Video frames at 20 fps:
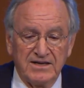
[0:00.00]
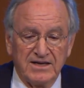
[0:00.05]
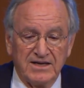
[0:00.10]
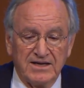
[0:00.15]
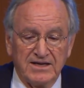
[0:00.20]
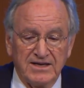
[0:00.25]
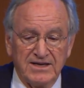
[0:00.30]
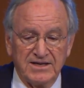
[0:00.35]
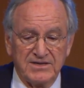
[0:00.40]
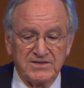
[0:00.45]

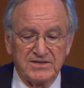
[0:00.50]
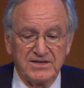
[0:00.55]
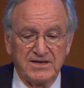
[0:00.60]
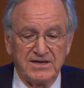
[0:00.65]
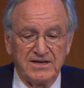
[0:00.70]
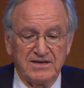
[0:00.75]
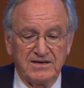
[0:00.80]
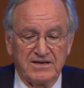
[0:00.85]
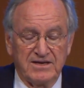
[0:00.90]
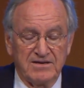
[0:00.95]
it's
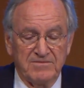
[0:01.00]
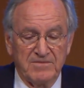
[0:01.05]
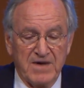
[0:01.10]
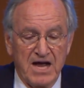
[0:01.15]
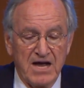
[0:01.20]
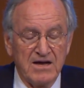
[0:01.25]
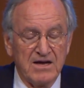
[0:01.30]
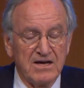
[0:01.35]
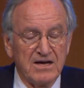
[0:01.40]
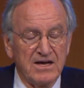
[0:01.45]

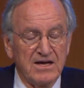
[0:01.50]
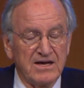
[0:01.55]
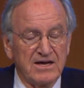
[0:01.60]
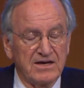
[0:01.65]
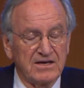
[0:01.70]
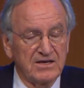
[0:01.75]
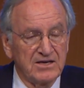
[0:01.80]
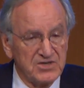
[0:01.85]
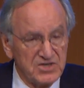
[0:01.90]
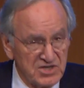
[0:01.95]

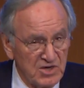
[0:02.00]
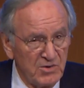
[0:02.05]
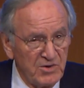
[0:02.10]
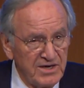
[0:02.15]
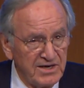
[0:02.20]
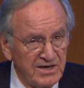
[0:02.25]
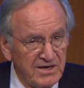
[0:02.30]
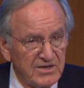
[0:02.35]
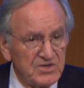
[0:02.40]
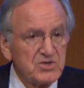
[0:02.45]
a
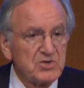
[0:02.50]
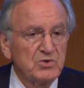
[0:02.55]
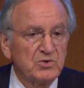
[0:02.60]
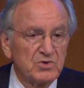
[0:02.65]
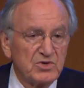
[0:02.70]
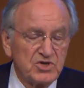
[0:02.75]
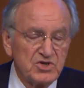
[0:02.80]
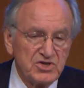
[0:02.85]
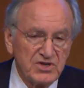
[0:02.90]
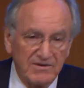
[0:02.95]
custodian of the
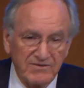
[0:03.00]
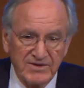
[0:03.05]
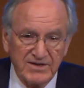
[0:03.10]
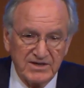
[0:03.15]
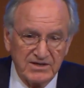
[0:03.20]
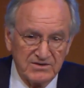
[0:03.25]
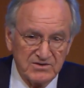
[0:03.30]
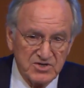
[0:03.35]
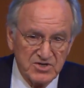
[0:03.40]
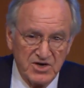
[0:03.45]
school is
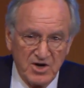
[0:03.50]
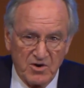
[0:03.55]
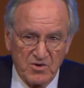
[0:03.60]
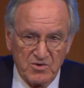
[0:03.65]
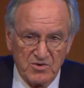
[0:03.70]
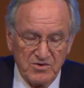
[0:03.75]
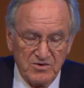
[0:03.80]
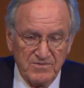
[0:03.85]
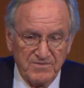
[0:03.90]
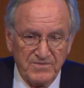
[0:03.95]
shoveling
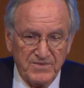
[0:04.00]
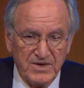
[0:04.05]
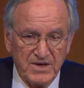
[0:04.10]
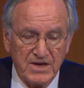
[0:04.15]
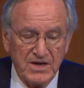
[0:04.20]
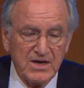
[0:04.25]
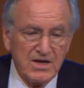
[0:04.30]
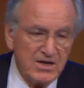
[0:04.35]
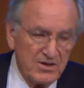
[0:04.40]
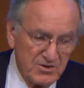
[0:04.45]
snow.
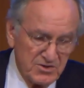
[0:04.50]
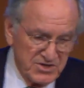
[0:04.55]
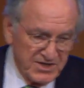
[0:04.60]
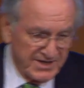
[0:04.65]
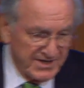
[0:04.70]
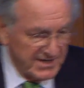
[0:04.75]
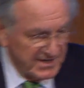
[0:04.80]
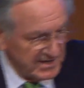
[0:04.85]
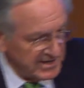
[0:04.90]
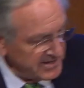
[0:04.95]
There's a
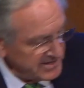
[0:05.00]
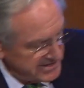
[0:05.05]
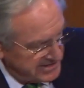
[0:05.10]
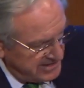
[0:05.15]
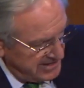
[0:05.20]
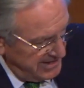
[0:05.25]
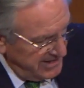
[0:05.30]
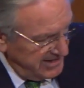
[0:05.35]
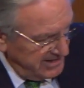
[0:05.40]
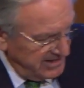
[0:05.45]
kid
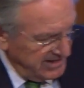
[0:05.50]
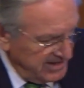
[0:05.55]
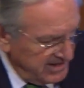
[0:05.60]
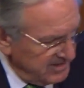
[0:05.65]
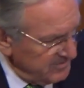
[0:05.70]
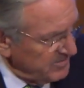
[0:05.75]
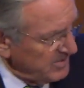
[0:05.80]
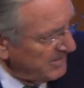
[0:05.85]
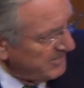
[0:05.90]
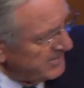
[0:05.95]
sitting,
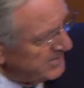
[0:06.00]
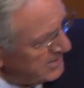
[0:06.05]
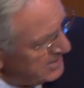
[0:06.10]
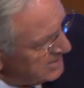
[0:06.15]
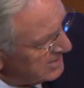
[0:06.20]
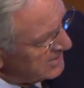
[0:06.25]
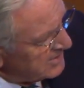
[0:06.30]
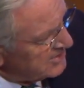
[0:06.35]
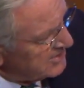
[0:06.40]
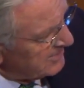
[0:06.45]
probably a
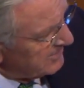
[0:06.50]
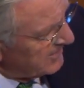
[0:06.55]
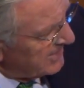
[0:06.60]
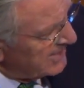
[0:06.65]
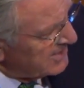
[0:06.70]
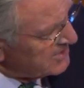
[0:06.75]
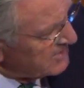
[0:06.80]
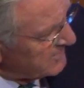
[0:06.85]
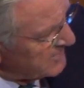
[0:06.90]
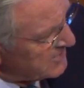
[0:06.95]
young Jim
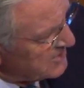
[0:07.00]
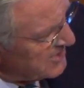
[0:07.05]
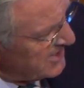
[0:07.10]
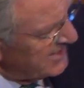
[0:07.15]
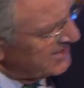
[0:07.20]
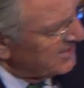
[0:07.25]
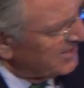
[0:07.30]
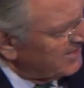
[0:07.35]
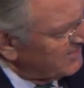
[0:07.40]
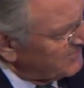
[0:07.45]
Langevin,
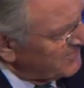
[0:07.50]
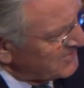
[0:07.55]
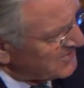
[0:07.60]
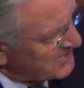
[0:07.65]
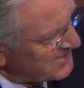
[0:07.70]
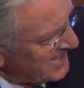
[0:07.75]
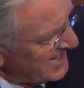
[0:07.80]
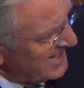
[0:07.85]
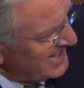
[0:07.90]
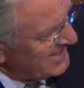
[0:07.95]
sitting off to the
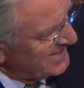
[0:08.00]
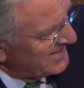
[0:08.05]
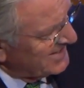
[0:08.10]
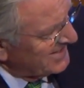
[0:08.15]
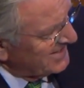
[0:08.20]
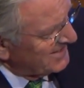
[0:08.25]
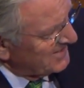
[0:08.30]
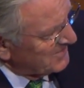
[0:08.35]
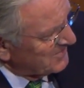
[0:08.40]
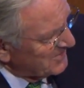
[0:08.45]
side in a
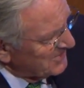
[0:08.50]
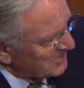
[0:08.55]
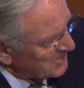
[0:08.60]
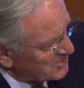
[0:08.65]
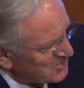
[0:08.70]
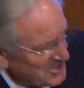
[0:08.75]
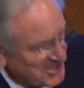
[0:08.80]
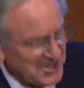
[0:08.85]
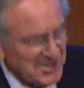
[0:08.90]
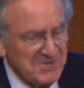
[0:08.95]

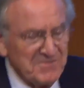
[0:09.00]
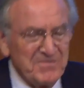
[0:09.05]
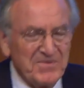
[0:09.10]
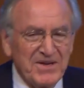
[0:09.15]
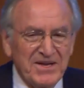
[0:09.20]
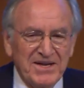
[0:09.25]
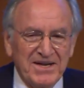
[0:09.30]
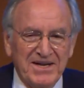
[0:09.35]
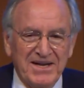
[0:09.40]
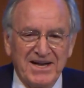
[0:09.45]
wheelchair,
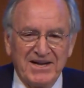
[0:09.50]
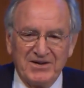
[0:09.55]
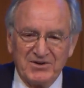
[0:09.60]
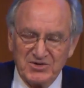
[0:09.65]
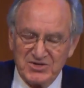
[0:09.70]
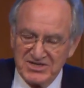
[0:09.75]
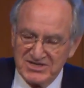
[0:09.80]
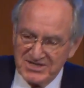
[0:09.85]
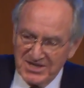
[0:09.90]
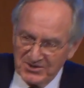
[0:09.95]
and
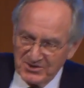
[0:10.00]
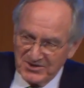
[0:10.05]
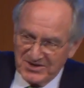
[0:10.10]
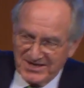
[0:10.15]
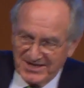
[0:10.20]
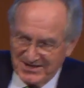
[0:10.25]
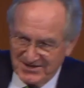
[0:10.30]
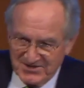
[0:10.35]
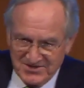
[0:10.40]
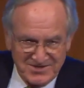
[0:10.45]
there's these other
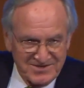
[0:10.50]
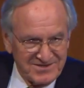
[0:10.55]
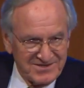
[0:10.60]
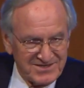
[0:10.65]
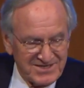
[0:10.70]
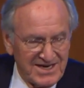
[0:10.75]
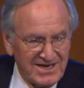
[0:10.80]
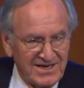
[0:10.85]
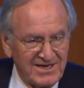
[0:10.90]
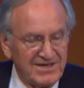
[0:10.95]
kids
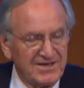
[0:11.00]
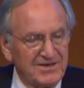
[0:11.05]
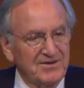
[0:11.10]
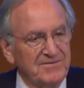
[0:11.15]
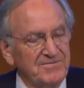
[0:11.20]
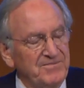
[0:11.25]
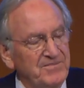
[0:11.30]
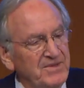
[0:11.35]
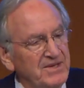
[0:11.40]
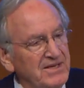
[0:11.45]
standing
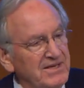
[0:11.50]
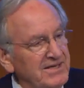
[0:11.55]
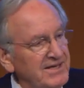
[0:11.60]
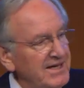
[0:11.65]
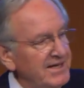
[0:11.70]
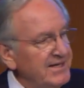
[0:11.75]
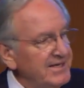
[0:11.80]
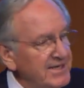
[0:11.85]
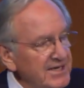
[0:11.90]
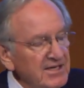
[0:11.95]
there.
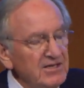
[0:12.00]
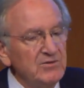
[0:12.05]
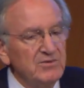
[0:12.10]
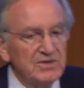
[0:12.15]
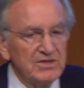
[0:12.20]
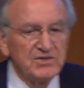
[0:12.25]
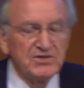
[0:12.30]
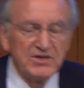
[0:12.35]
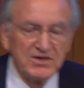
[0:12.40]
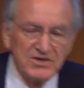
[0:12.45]
And the kid in the
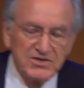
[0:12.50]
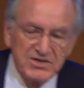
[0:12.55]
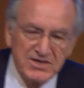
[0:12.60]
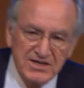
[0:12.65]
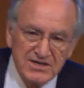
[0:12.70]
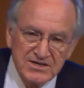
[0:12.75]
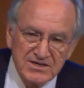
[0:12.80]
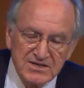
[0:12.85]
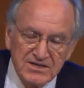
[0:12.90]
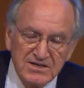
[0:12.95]
wheelchair
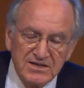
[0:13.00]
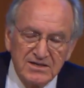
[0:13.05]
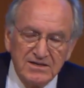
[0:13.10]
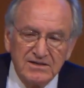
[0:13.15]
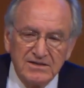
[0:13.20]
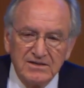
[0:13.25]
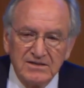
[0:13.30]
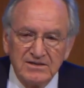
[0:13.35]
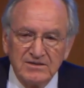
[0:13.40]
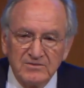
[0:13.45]
says,
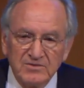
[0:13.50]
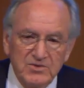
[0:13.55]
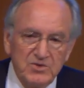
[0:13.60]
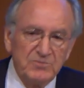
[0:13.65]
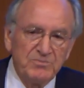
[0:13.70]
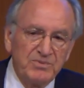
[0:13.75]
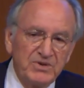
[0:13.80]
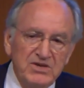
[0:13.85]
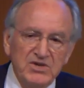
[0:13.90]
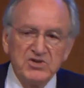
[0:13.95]
"Would
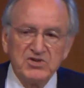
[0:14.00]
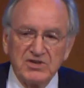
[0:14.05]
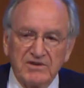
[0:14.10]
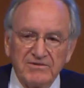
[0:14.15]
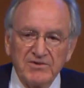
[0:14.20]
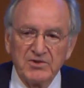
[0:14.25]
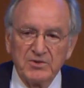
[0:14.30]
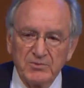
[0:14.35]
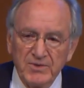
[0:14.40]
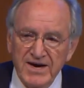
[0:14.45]
you please
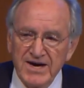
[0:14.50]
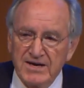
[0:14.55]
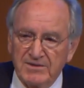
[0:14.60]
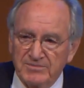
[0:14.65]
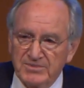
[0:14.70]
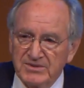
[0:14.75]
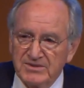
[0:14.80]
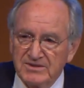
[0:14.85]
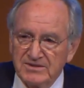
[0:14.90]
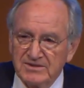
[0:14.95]
shovel the ramp?"